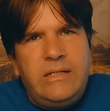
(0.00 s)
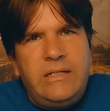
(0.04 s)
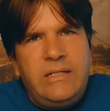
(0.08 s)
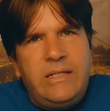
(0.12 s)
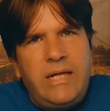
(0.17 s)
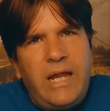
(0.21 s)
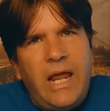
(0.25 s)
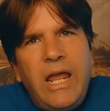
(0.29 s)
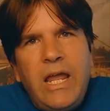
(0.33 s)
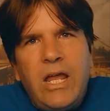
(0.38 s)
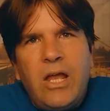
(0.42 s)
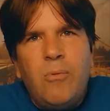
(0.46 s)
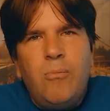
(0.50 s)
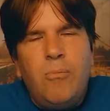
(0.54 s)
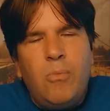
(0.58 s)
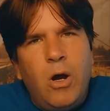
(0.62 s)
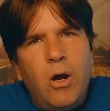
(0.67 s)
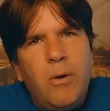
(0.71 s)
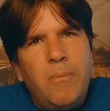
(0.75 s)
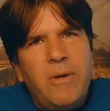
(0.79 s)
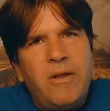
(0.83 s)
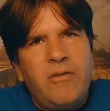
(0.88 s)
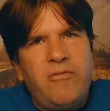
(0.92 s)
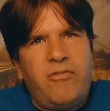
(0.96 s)
take a
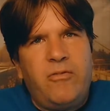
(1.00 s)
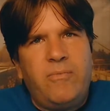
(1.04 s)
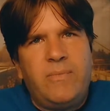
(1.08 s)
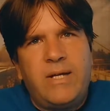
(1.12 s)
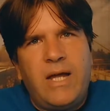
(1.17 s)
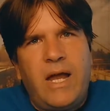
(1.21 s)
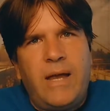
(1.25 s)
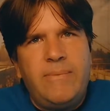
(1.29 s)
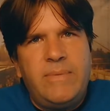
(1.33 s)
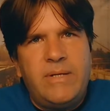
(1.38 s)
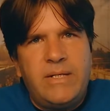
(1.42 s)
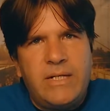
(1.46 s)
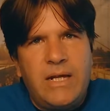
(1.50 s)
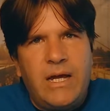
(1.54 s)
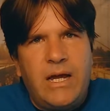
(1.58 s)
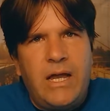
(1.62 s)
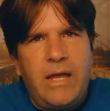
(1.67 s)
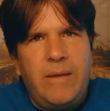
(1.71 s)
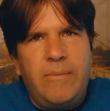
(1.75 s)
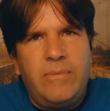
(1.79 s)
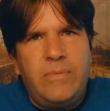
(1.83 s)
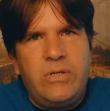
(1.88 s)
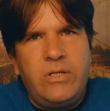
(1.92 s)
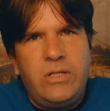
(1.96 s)
moment from time to
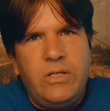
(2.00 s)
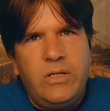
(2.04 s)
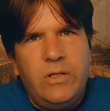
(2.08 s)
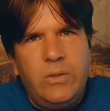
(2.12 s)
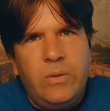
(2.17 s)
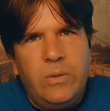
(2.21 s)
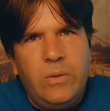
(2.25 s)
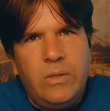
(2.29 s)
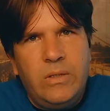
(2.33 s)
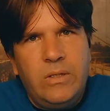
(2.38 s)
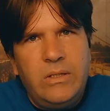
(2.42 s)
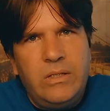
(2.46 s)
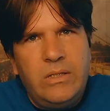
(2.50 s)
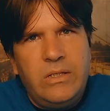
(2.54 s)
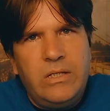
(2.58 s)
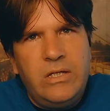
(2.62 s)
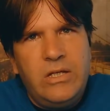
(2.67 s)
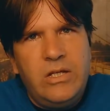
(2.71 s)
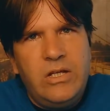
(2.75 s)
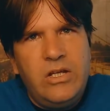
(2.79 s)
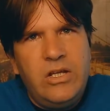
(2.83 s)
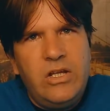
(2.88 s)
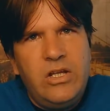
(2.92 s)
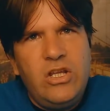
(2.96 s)
time to
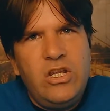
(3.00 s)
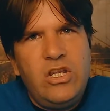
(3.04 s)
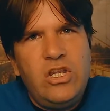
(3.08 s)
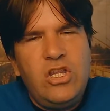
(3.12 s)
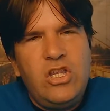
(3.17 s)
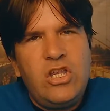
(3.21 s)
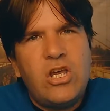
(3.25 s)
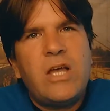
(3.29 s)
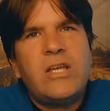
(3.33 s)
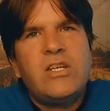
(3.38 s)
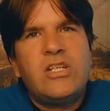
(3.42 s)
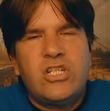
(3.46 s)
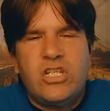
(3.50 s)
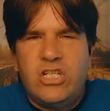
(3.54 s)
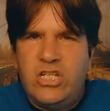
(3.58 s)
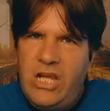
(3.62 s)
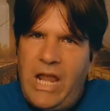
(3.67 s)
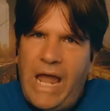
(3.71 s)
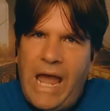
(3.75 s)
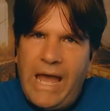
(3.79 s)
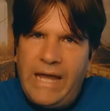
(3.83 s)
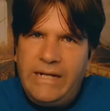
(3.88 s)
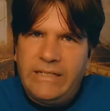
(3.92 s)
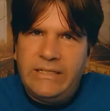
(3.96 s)
just
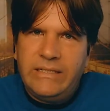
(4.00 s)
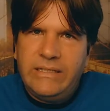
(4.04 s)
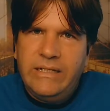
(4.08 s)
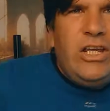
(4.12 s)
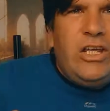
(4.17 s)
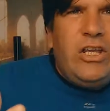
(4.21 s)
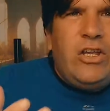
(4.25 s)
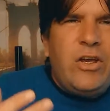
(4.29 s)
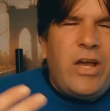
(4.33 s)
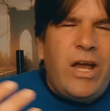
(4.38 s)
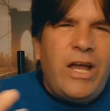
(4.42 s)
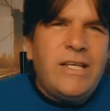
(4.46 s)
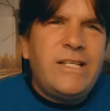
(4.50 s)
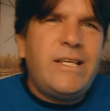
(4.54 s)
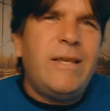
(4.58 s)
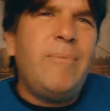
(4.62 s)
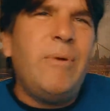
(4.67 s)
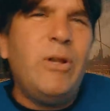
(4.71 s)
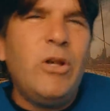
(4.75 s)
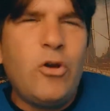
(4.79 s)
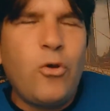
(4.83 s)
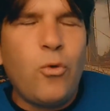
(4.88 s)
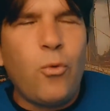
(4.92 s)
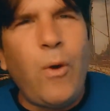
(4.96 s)
chat. You guys have
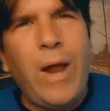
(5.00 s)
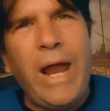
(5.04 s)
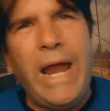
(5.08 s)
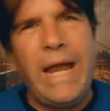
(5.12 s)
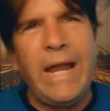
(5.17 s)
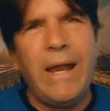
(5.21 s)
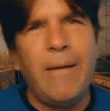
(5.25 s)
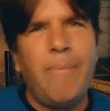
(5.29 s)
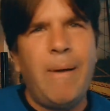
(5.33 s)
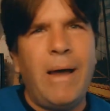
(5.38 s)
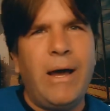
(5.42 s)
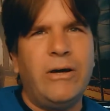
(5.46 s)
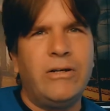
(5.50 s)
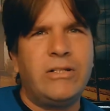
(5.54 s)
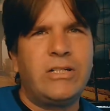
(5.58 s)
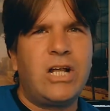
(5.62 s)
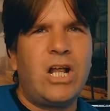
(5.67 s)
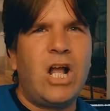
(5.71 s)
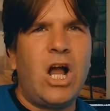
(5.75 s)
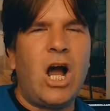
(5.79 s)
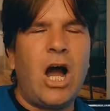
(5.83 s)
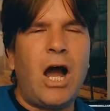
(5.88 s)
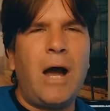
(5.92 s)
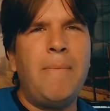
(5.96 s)
been great about
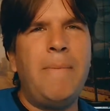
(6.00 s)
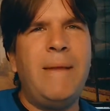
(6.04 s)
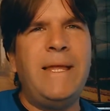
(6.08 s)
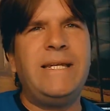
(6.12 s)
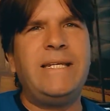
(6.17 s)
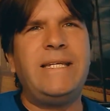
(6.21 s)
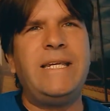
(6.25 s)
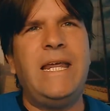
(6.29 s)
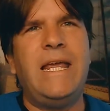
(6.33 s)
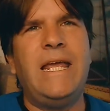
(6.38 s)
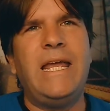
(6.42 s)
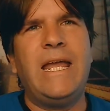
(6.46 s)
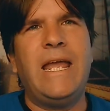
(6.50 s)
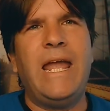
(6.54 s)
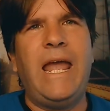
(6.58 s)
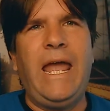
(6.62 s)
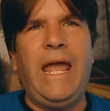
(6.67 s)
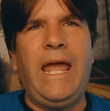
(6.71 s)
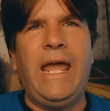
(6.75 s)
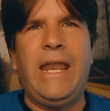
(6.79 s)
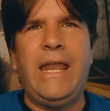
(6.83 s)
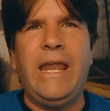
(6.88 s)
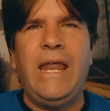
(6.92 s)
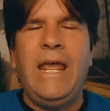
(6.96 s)
commenting
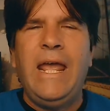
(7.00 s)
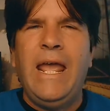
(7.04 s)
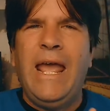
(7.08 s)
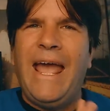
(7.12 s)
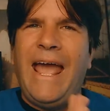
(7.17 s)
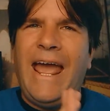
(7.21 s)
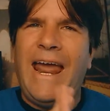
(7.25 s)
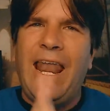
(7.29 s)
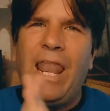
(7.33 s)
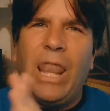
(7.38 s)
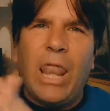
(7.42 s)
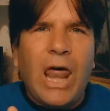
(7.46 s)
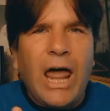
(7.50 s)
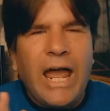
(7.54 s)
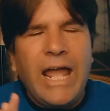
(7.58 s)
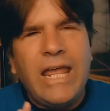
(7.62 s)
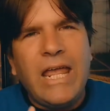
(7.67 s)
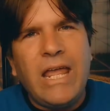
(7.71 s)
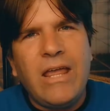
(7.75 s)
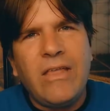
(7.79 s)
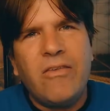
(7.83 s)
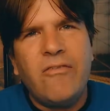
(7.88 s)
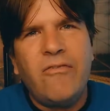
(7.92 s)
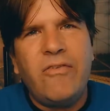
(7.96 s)
and
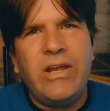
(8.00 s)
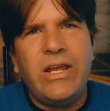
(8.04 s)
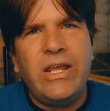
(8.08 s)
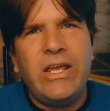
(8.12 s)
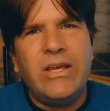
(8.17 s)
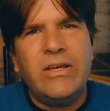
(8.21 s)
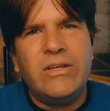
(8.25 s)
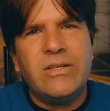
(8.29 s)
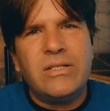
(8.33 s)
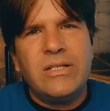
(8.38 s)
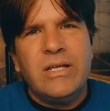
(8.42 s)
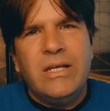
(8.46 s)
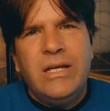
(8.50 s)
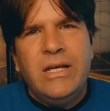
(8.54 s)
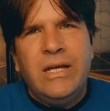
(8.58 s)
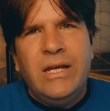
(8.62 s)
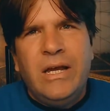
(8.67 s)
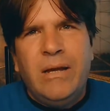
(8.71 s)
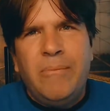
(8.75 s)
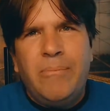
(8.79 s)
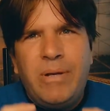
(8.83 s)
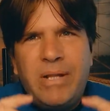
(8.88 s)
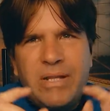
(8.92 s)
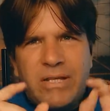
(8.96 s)
liking the videos,
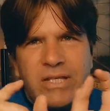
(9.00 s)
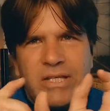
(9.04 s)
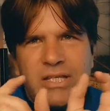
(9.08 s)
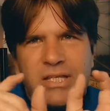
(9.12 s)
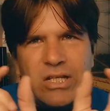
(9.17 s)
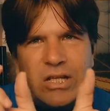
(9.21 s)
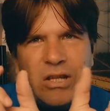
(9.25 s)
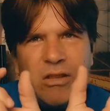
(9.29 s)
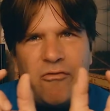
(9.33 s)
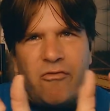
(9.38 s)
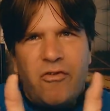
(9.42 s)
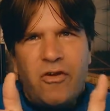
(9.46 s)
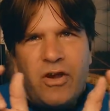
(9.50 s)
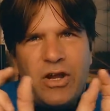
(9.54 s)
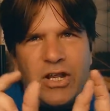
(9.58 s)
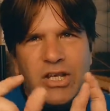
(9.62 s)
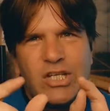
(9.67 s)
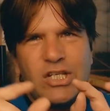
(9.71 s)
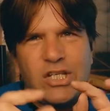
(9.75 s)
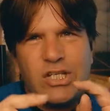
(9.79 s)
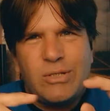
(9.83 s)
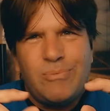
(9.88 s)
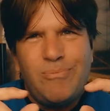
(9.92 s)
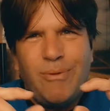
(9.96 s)
but it's still a very
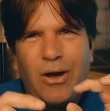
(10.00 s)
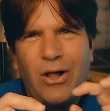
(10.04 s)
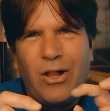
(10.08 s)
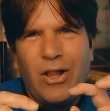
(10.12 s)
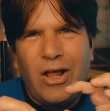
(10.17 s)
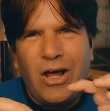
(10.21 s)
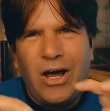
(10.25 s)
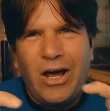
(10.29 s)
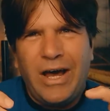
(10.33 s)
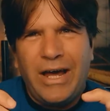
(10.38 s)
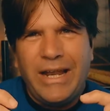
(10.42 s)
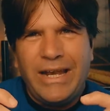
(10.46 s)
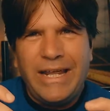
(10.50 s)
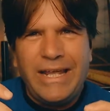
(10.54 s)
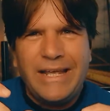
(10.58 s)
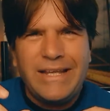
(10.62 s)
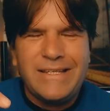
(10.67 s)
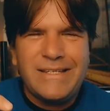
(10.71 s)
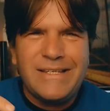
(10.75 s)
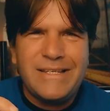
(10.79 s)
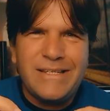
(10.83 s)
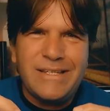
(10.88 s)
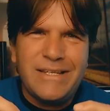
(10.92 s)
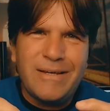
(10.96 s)
small
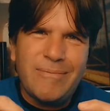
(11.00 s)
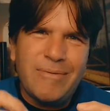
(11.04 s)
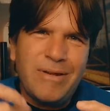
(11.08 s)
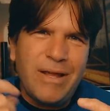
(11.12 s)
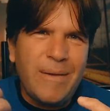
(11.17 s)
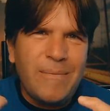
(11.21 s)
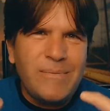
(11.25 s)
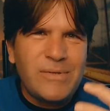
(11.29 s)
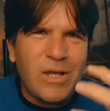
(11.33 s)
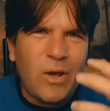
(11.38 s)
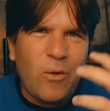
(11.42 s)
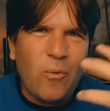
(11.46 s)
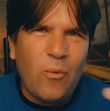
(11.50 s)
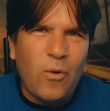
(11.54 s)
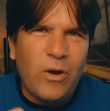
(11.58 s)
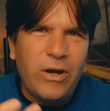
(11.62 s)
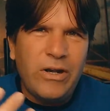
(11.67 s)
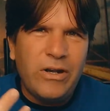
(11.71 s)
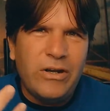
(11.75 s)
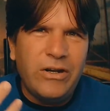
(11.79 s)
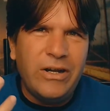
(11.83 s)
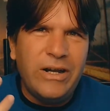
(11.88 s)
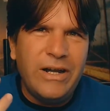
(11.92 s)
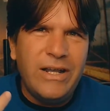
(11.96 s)
audience, and sometimes I
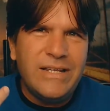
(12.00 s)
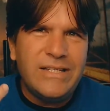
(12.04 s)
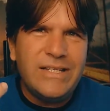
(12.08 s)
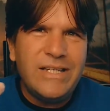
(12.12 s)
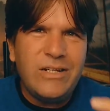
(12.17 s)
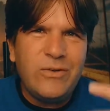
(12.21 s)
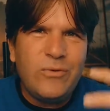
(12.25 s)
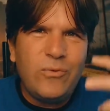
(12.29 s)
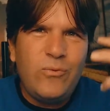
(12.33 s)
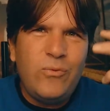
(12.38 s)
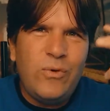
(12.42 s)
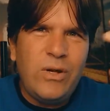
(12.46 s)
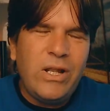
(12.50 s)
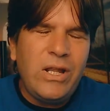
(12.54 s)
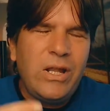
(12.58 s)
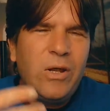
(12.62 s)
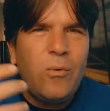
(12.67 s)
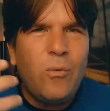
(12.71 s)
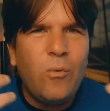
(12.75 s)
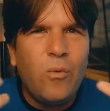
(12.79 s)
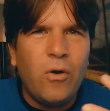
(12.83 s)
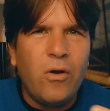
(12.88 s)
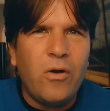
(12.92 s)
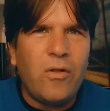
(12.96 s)
wonder, is it really
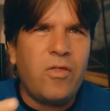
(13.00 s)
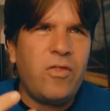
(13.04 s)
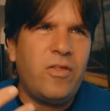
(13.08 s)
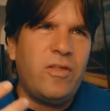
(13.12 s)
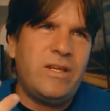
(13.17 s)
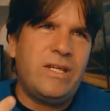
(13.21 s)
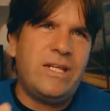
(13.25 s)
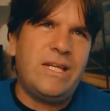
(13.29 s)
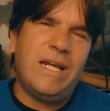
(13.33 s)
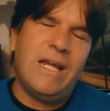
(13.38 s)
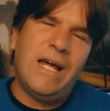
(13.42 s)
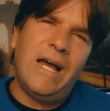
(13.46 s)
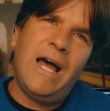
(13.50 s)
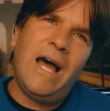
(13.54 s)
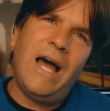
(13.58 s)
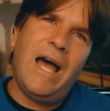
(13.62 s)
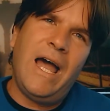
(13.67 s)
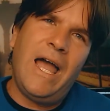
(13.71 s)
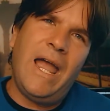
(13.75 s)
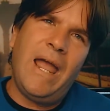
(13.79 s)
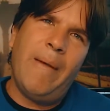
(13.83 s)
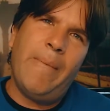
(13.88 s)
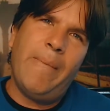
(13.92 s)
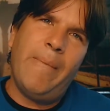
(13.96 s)
worth the
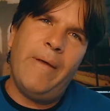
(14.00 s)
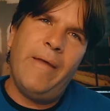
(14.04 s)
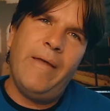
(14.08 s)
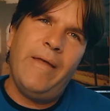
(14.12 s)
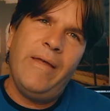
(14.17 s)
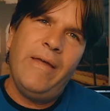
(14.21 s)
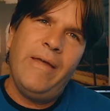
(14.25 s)
time